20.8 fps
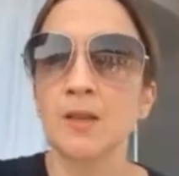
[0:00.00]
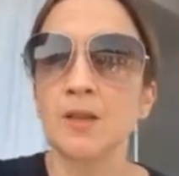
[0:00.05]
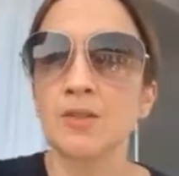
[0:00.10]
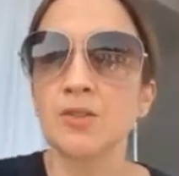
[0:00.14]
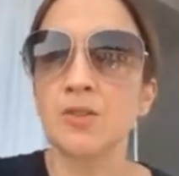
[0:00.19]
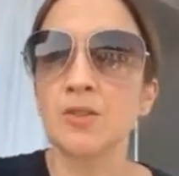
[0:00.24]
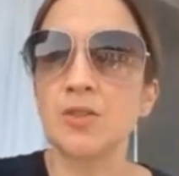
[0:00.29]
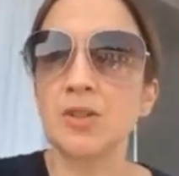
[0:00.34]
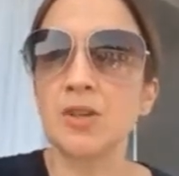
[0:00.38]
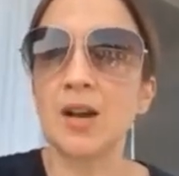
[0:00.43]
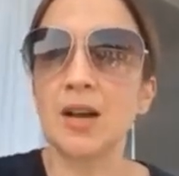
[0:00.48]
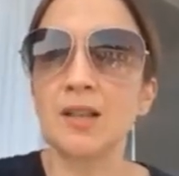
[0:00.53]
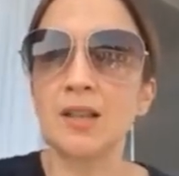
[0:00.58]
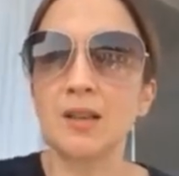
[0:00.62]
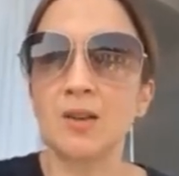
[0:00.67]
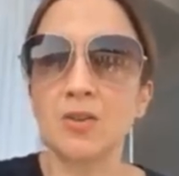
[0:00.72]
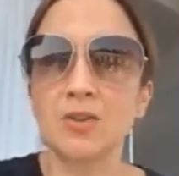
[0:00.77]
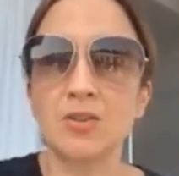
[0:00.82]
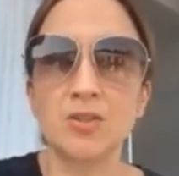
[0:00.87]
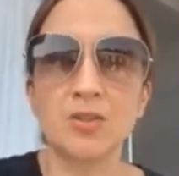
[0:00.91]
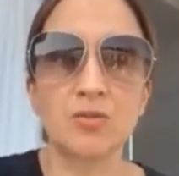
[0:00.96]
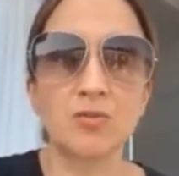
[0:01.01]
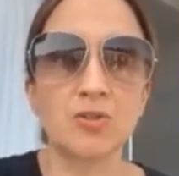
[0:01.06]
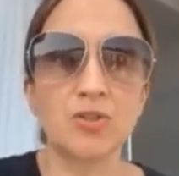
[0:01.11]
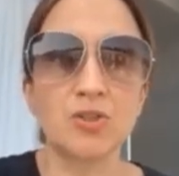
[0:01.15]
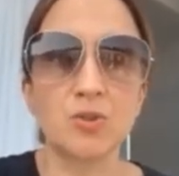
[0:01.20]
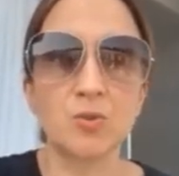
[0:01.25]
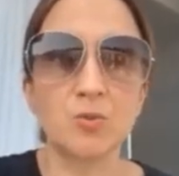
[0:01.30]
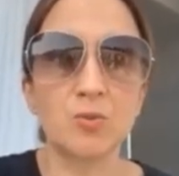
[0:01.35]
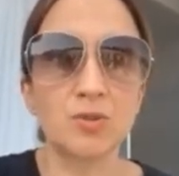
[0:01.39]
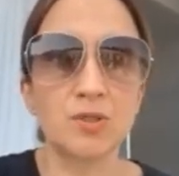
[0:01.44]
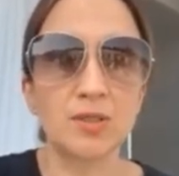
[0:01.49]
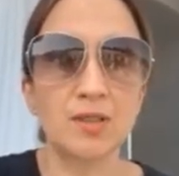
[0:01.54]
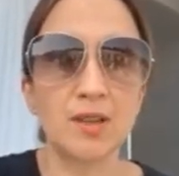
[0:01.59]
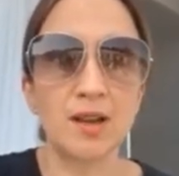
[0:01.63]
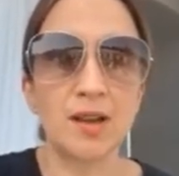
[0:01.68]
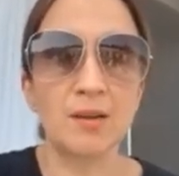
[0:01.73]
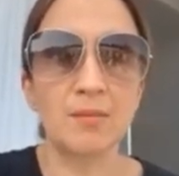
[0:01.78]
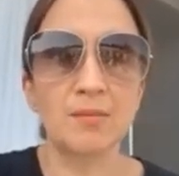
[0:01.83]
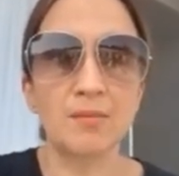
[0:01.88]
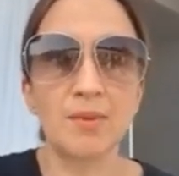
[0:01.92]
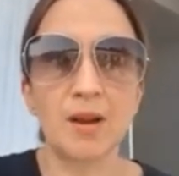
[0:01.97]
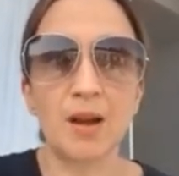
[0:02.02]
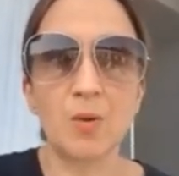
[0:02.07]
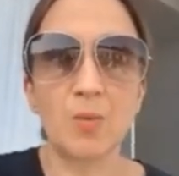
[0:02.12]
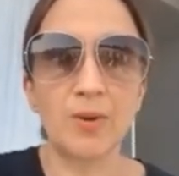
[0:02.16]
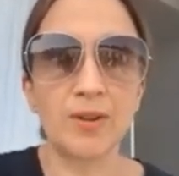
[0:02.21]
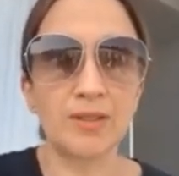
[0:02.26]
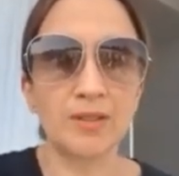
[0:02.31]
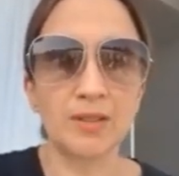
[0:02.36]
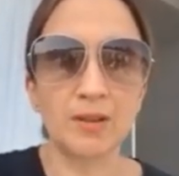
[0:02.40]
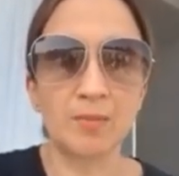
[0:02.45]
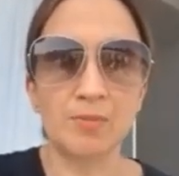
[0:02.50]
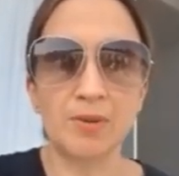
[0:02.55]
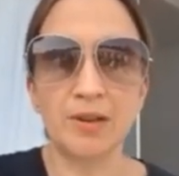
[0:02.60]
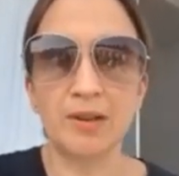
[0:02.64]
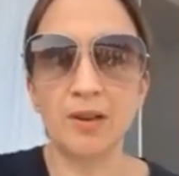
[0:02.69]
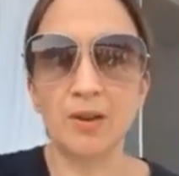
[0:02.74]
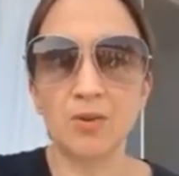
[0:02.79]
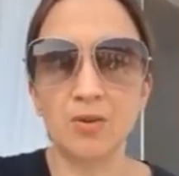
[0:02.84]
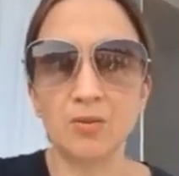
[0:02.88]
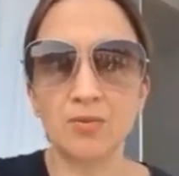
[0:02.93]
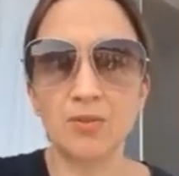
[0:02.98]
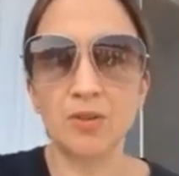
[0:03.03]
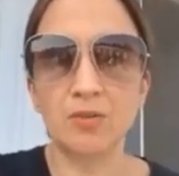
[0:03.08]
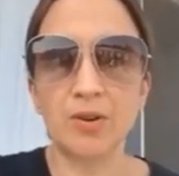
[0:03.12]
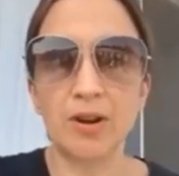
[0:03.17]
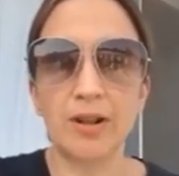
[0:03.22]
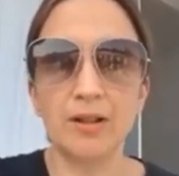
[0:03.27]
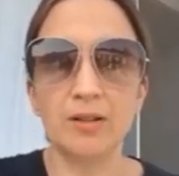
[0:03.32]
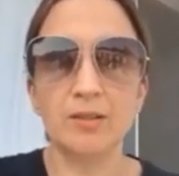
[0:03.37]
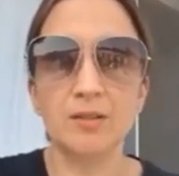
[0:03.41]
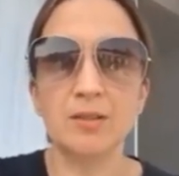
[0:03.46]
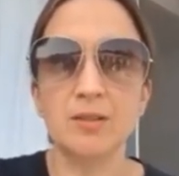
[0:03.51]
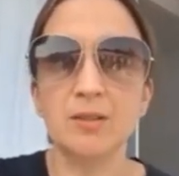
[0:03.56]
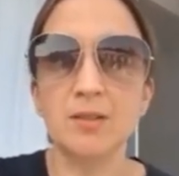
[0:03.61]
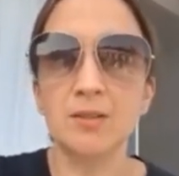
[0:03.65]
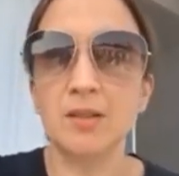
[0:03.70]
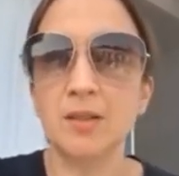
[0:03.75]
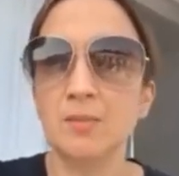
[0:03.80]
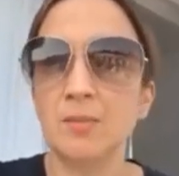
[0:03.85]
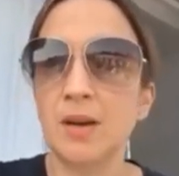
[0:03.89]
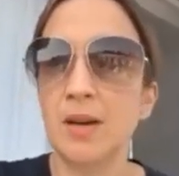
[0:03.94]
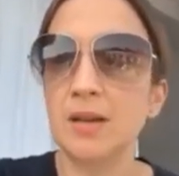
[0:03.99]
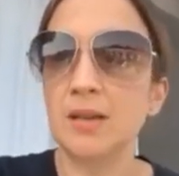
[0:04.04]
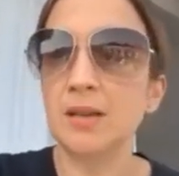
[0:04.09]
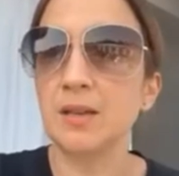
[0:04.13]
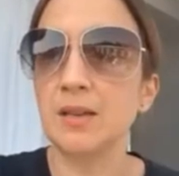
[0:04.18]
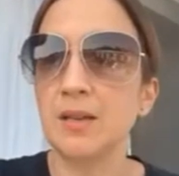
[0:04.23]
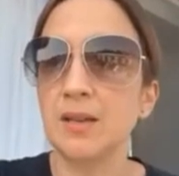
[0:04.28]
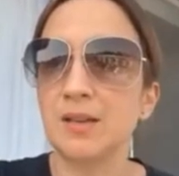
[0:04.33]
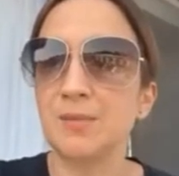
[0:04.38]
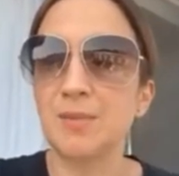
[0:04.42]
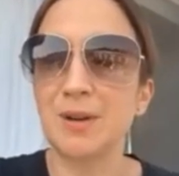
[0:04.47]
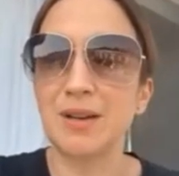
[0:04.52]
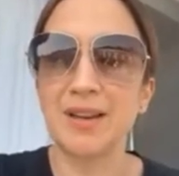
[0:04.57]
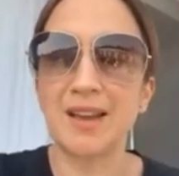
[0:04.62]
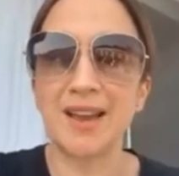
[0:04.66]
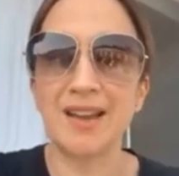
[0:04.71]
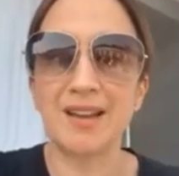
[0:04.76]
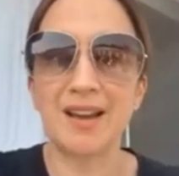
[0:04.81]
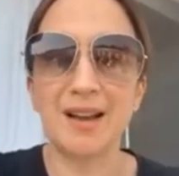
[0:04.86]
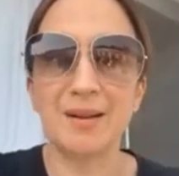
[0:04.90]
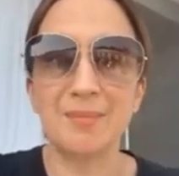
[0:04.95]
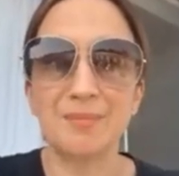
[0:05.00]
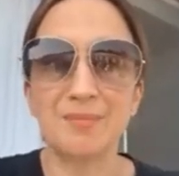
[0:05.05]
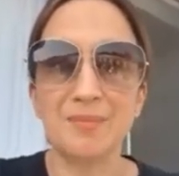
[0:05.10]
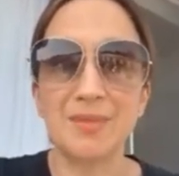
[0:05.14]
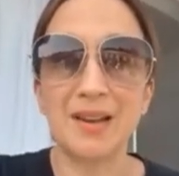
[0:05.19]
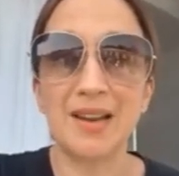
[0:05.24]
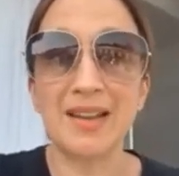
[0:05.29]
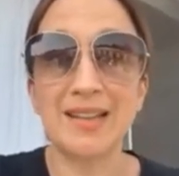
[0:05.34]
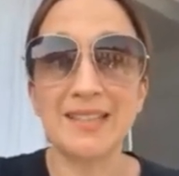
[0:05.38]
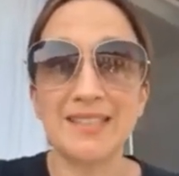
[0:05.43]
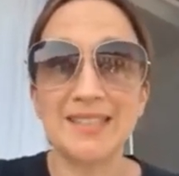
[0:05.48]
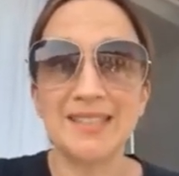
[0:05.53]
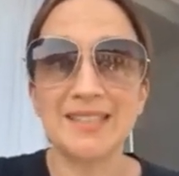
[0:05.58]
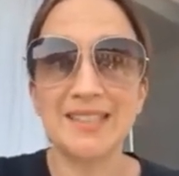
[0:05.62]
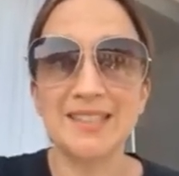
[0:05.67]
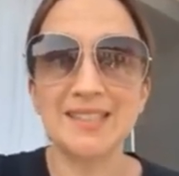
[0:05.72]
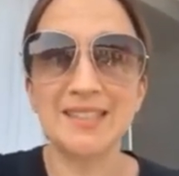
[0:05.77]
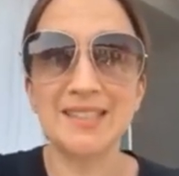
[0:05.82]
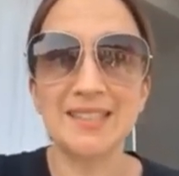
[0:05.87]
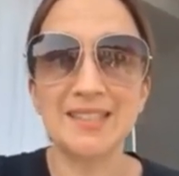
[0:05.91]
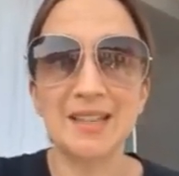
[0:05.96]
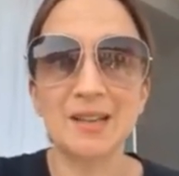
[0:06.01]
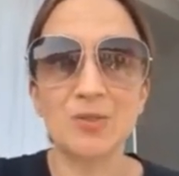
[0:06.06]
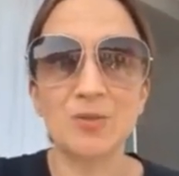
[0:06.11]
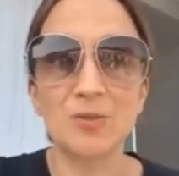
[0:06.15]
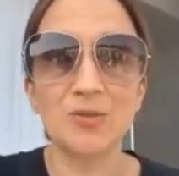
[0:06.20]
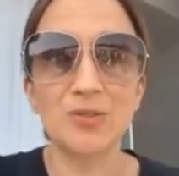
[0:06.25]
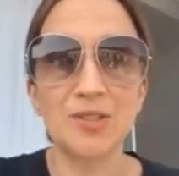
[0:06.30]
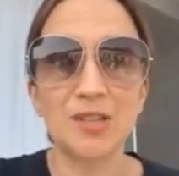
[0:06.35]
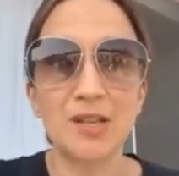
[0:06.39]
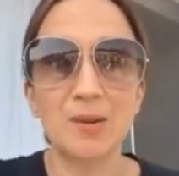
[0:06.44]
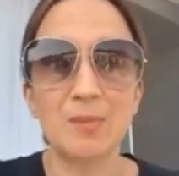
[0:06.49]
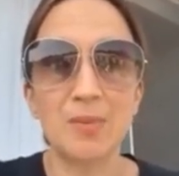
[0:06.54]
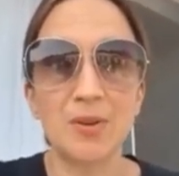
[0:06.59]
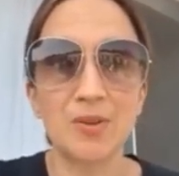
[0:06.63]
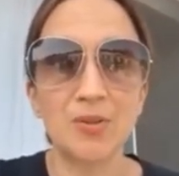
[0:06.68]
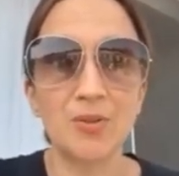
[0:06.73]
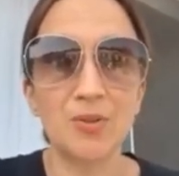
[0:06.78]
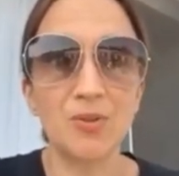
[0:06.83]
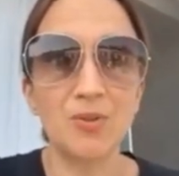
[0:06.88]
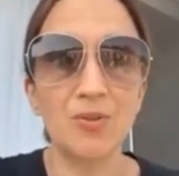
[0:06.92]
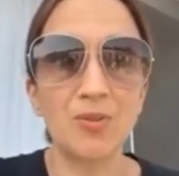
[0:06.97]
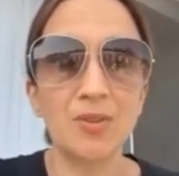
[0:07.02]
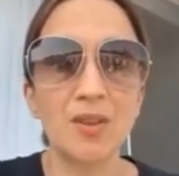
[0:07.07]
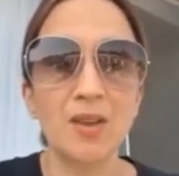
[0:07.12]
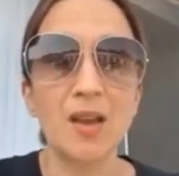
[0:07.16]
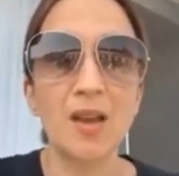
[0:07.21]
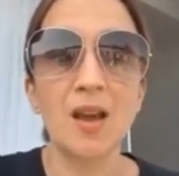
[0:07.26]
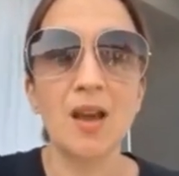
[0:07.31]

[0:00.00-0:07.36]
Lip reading: So to cut the long story short, I went completely off the rails in my late teens and also in my youth.